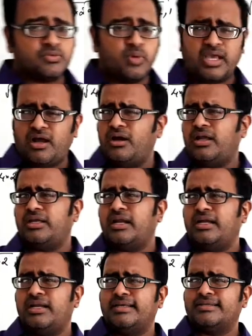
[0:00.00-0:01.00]
Why can't I
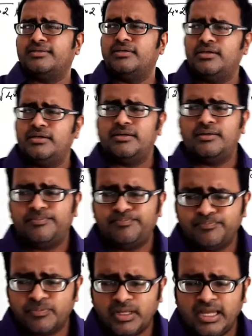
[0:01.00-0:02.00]
write as
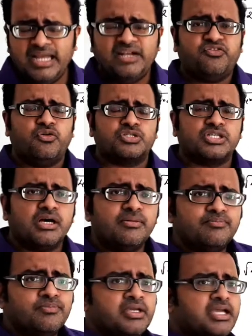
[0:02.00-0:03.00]
8
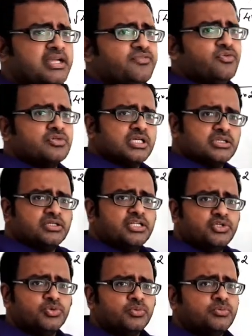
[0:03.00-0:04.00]
4's? 8 4's are
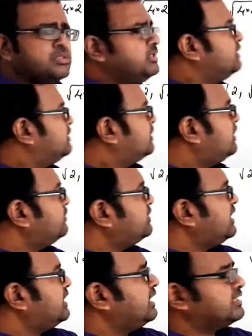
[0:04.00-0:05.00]
32. Can't we
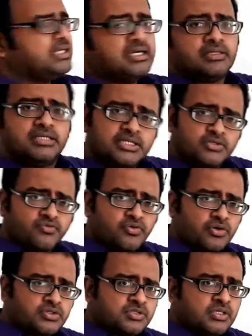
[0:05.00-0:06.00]
write like that? Yes, of
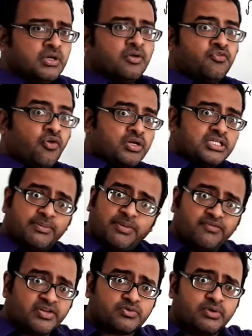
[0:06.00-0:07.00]
course. 4 is a
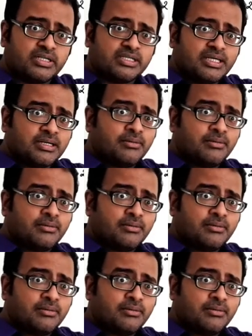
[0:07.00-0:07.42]
perfect square there.